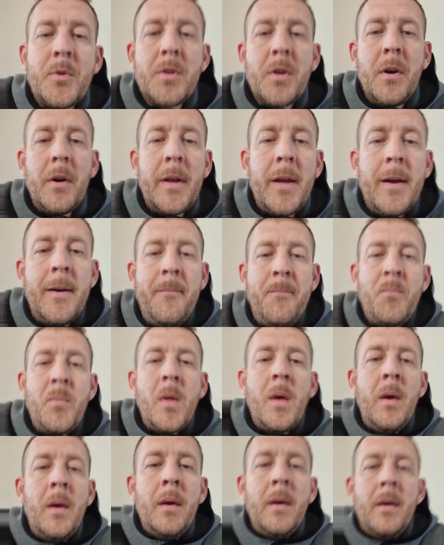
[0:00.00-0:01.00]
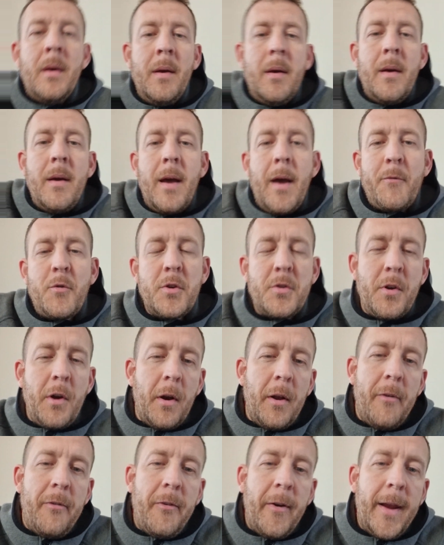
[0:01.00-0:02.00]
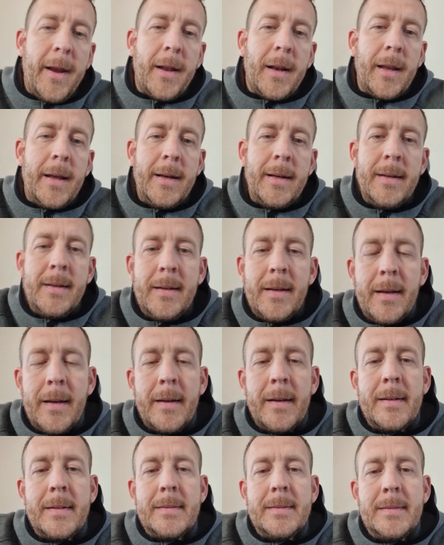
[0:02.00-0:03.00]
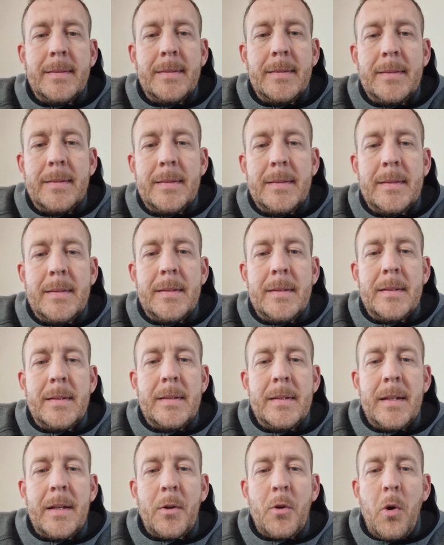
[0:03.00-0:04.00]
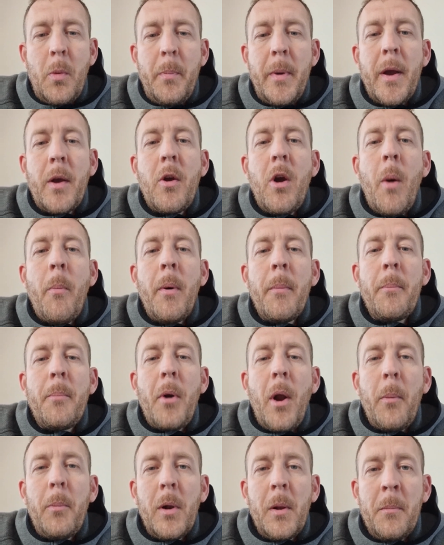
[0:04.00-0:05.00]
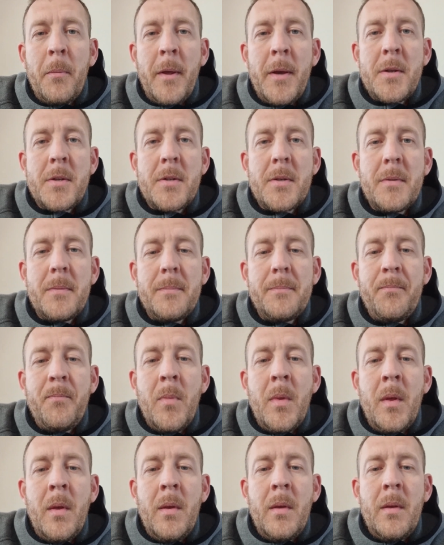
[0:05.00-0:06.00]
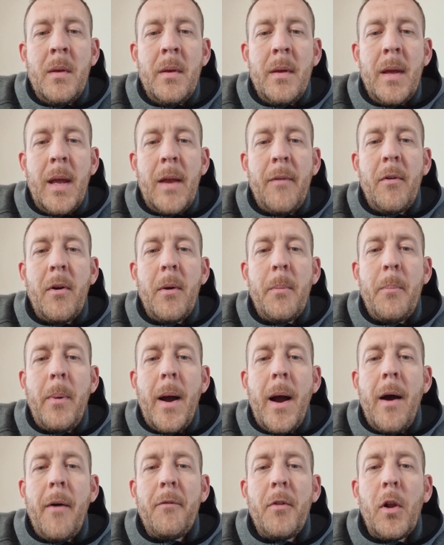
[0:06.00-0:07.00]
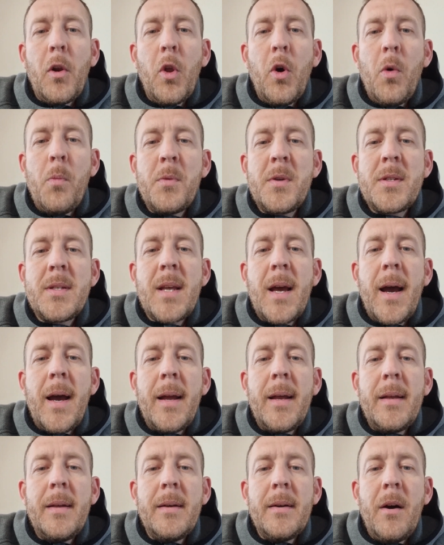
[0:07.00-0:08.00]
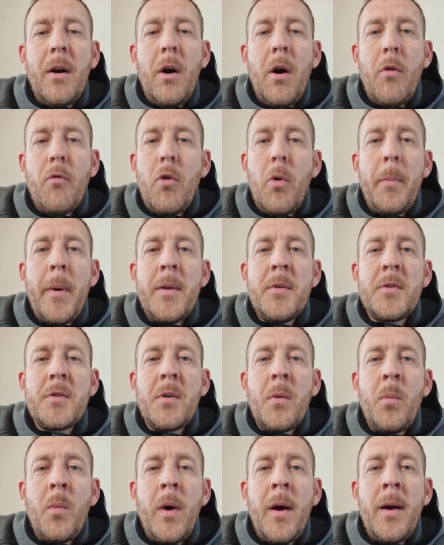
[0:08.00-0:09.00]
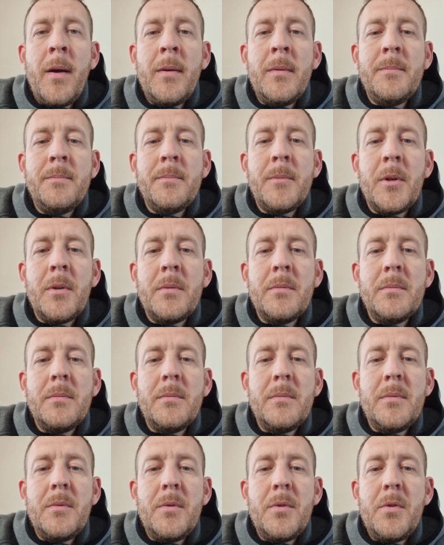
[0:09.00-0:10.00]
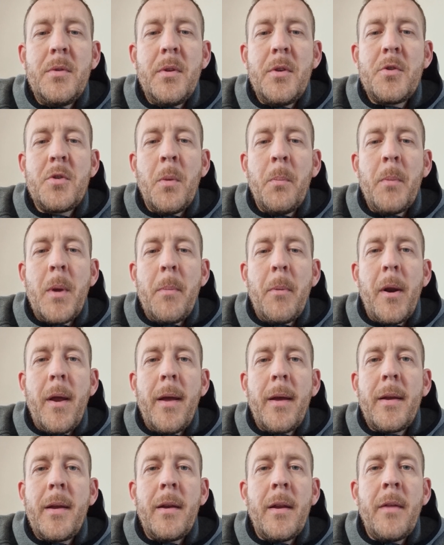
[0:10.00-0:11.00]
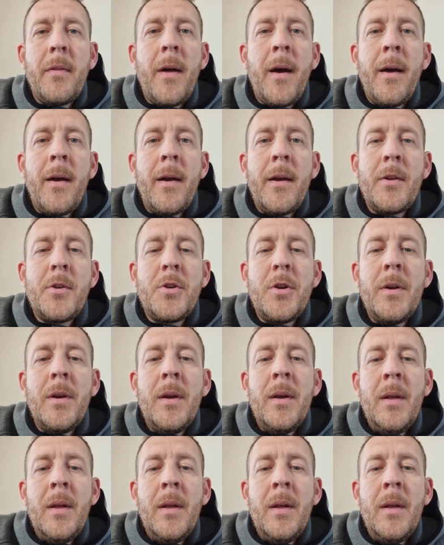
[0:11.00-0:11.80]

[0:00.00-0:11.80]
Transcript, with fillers: so yeah, I've just got a feeling uh, it could be a common problem this. Either part of the loom's tight or rubbing somewhere, but they shouldn't be breaking at that age.